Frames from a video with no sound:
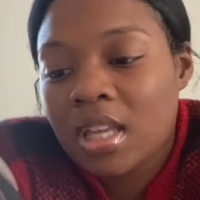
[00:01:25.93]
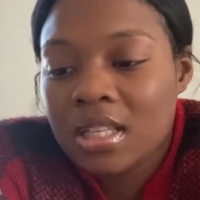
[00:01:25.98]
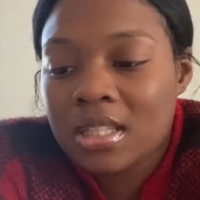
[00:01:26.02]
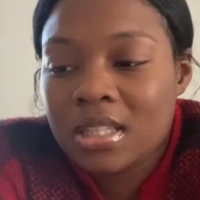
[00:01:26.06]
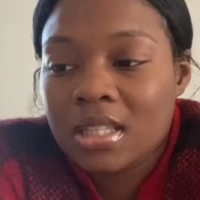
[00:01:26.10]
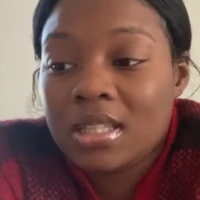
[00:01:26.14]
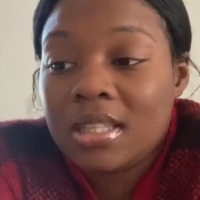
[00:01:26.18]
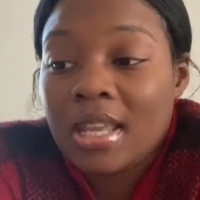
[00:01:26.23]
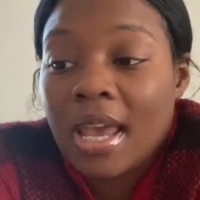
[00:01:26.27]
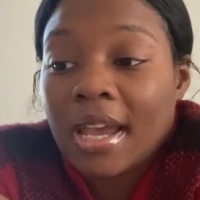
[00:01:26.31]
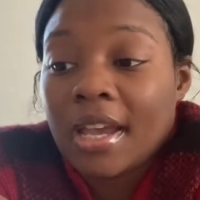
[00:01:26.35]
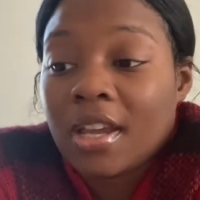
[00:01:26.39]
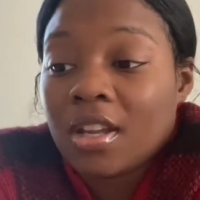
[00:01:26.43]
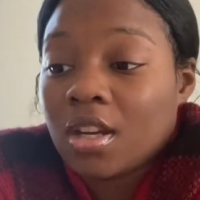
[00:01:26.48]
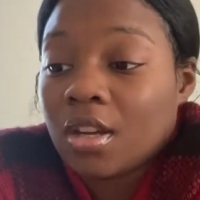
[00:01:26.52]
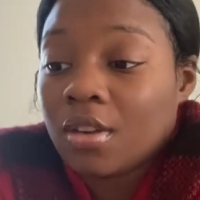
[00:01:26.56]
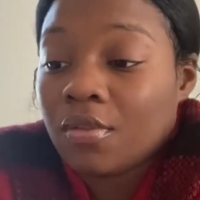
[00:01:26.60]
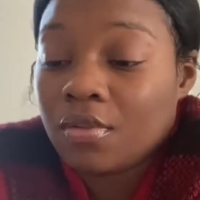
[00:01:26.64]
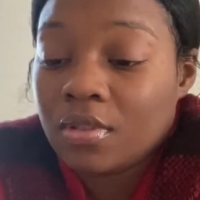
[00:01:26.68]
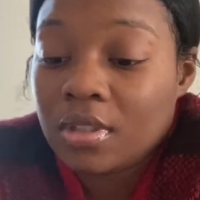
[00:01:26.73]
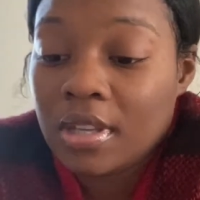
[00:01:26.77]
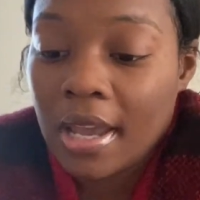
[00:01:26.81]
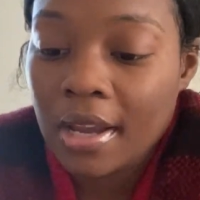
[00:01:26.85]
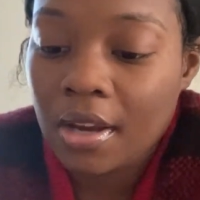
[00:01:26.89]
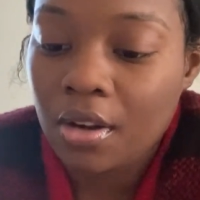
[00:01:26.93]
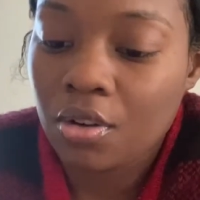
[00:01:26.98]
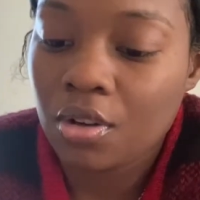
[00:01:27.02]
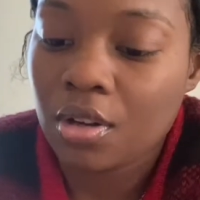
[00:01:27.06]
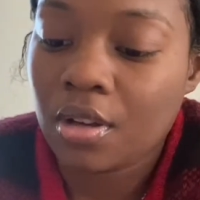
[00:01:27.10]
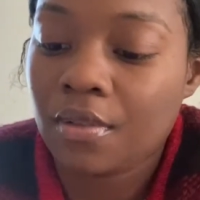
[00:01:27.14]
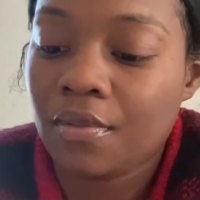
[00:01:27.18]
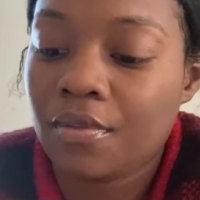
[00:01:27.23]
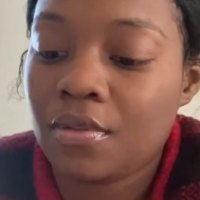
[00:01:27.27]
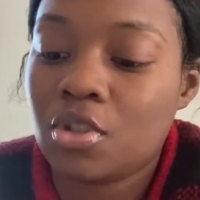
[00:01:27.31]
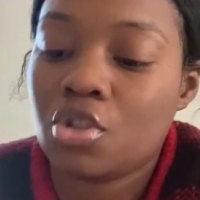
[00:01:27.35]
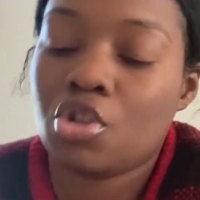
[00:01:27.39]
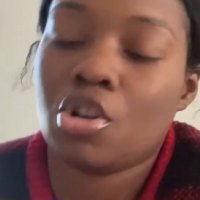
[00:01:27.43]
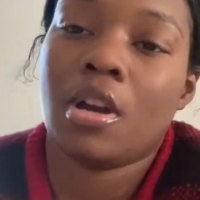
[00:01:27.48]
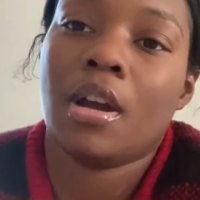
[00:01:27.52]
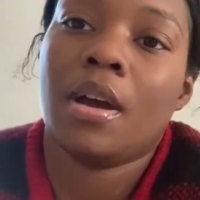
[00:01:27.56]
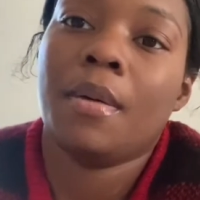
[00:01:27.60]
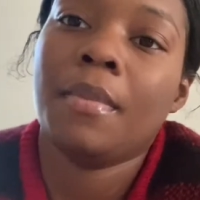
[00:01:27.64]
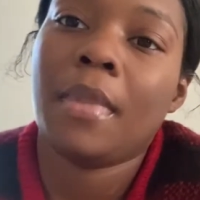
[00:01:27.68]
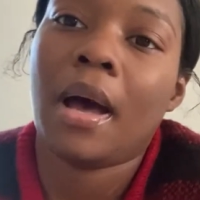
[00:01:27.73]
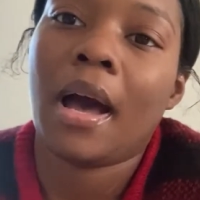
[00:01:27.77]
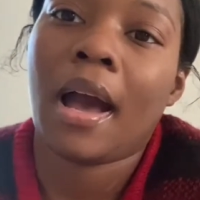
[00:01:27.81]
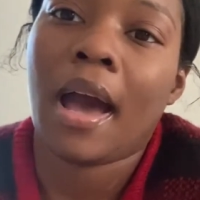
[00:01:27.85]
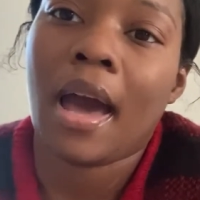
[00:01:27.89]
decorative trim.
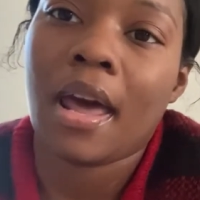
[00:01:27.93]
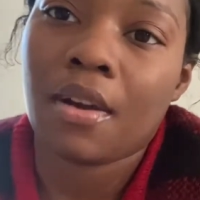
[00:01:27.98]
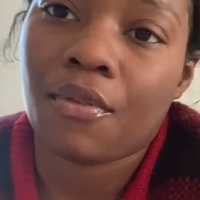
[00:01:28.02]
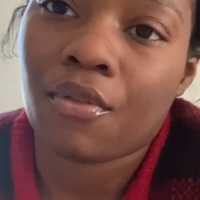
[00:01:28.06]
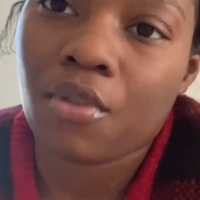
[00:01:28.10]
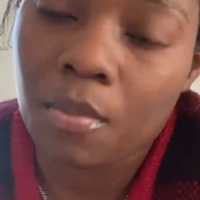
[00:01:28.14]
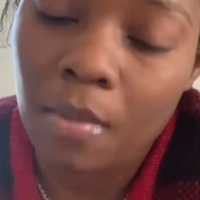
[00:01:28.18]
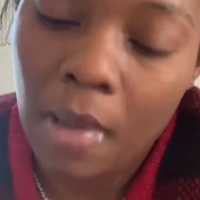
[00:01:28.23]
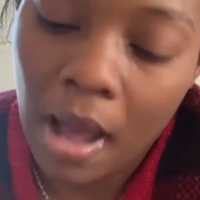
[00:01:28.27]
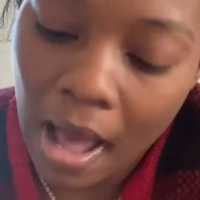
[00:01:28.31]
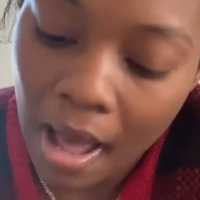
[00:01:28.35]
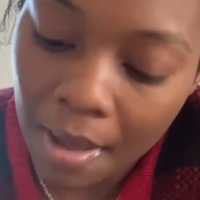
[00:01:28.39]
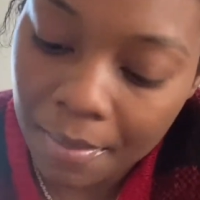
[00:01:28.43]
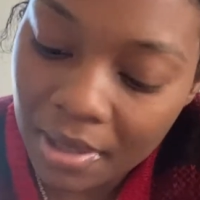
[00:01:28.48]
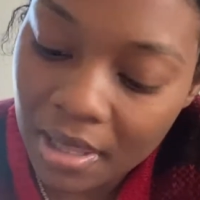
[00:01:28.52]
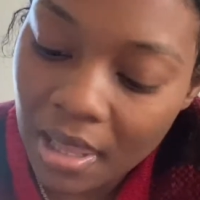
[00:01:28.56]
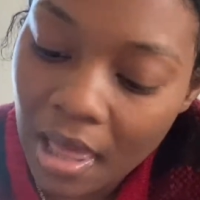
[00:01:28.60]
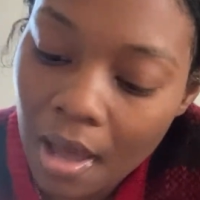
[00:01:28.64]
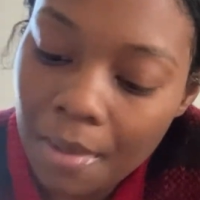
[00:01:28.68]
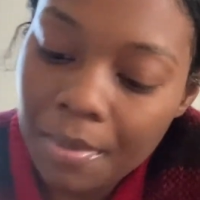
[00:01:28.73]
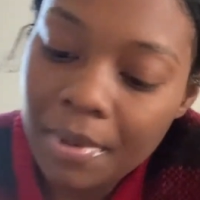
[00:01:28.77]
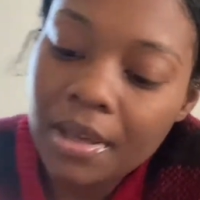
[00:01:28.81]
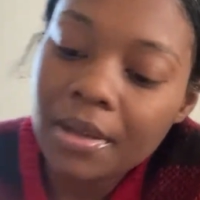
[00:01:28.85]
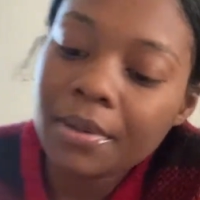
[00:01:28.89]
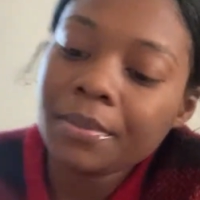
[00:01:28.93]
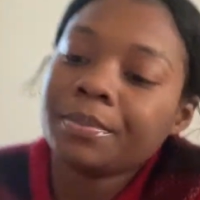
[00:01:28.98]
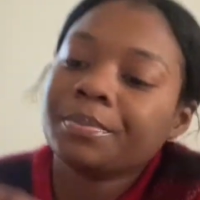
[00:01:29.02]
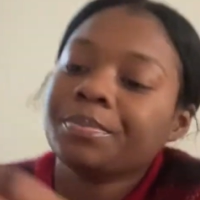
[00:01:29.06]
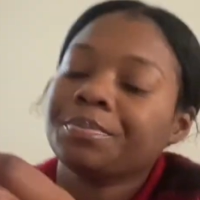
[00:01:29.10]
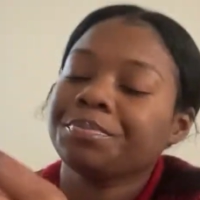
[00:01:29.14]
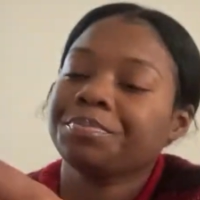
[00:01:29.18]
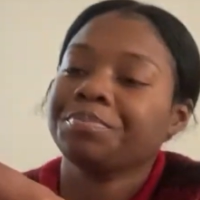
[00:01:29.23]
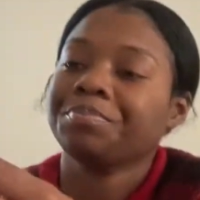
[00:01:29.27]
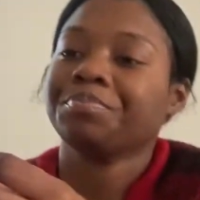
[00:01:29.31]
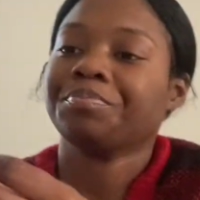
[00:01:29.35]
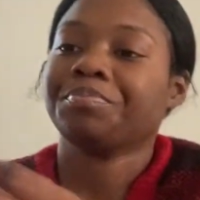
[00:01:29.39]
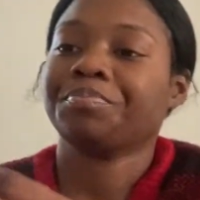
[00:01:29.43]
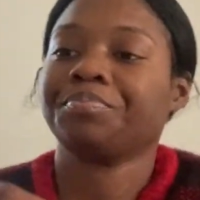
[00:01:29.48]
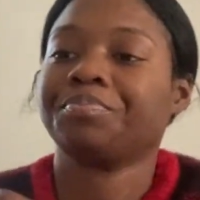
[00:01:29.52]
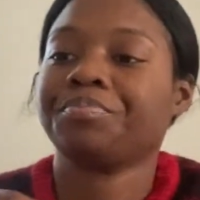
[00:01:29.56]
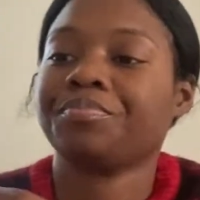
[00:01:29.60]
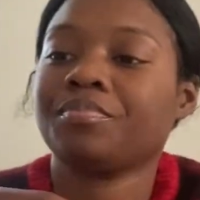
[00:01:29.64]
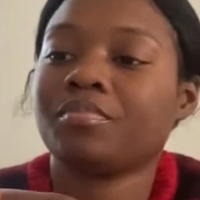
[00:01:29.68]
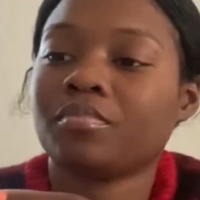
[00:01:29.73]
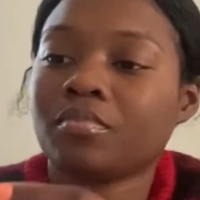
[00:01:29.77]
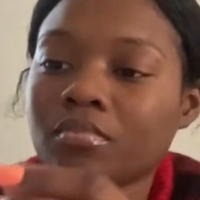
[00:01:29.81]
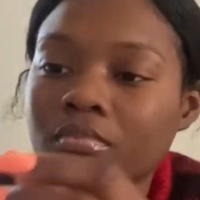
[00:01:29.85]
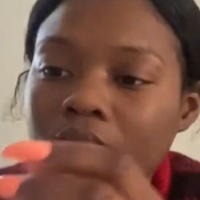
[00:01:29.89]
I got it from Hobby Lobby,
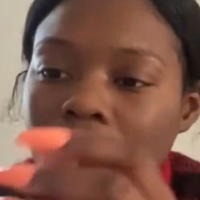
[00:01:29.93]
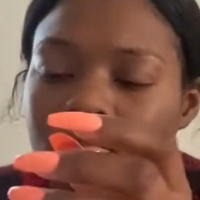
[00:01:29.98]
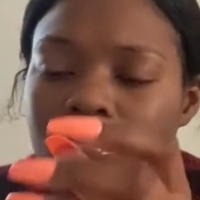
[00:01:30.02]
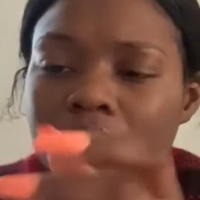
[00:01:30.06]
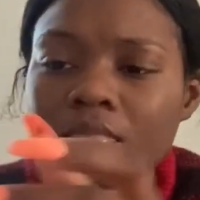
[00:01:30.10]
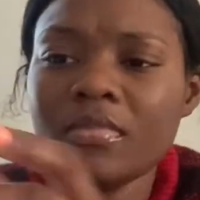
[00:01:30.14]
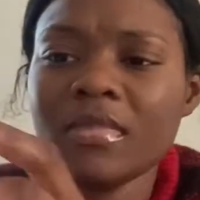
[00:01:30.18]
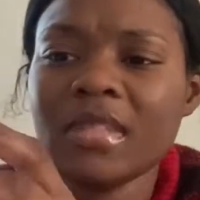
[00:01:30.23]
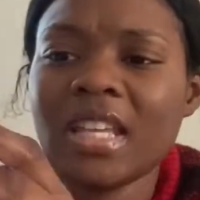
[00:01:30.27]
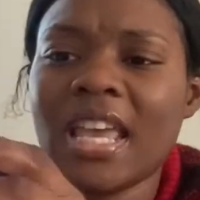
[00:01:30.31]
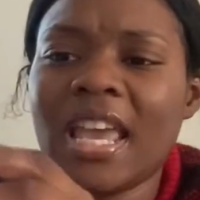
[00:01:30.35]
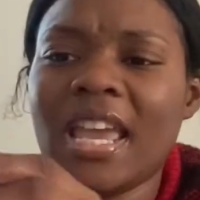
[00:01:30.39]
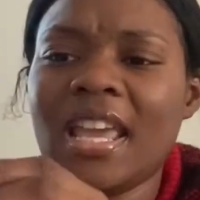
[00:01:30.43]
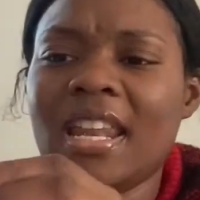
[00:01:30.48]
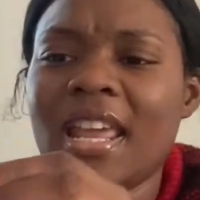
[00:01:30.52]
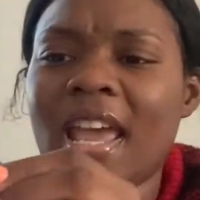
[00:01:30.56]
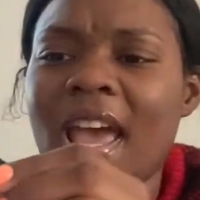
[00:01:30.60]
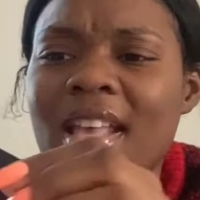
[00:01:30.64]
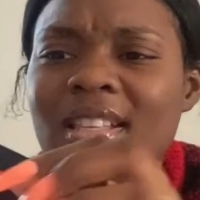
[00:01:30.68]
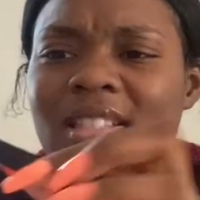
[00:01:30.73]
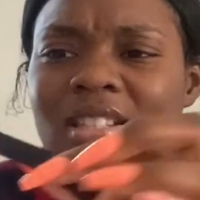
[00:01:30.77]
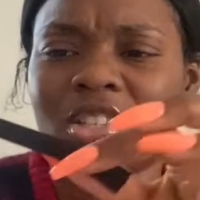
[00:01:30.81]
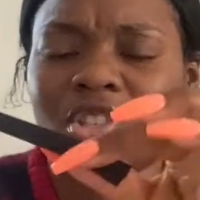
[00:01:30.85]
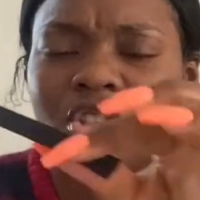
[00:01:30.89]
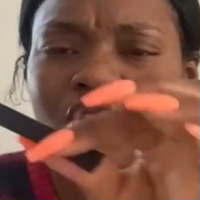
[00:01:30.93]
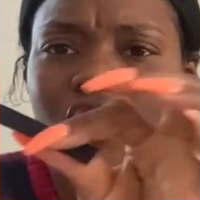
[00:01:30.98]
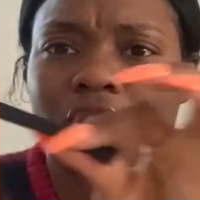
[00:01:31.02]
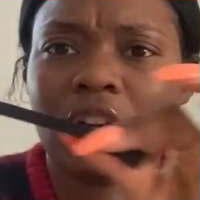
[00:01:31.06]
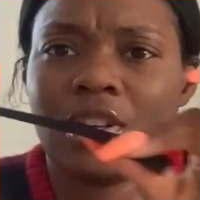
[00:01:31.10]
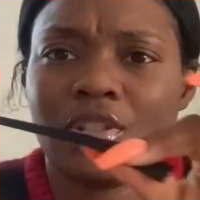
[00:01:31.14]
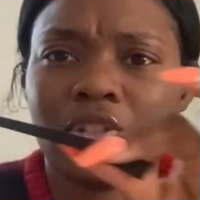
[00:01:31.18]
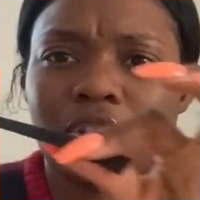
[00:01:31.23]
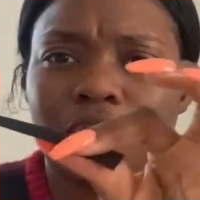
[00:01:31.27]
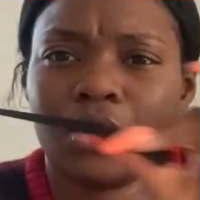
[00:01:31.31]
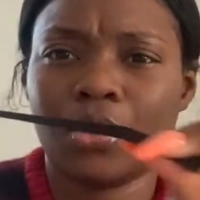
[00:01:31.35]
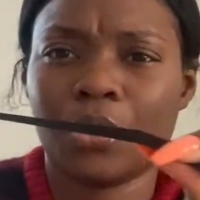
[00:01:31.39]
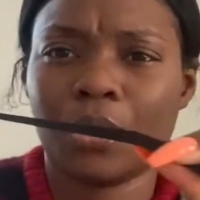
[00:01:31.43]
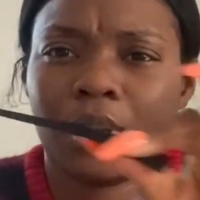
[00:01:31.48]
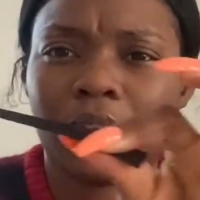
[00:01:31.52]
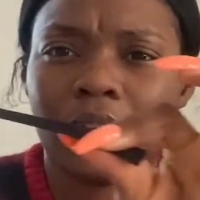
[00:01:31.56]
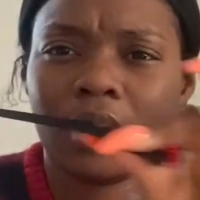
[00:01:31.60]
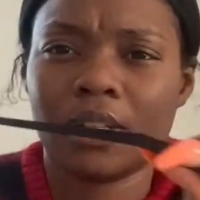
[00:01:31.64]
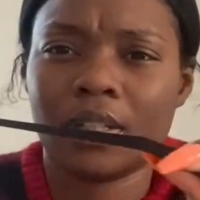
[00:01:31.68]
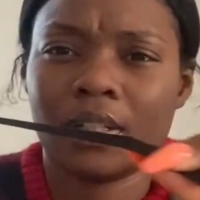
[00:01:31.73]
and it has a stretch to it.